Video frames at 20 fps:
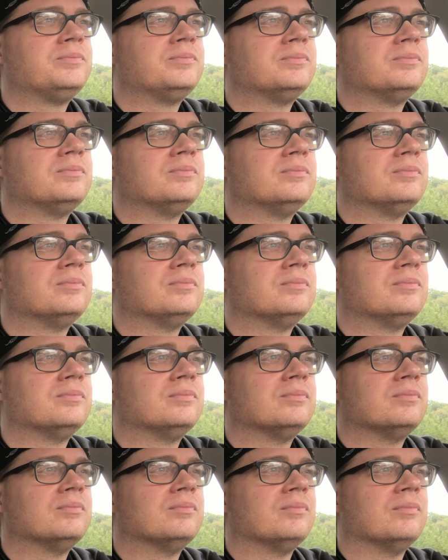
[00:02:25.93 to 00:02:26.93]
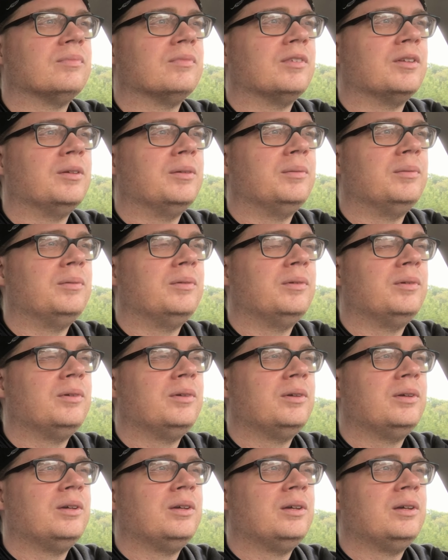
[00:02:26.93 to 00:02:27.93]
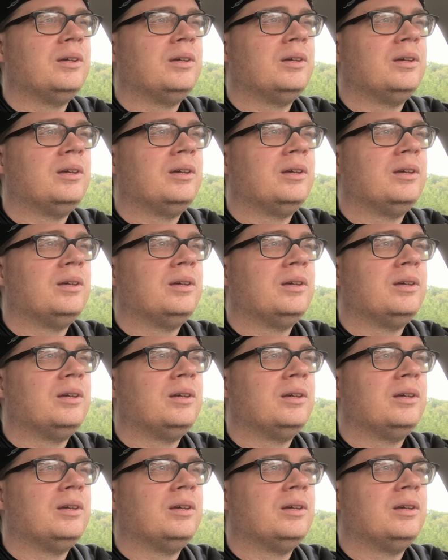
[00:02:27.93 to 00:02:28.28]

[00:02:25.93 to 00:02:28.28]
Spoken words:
[no speech]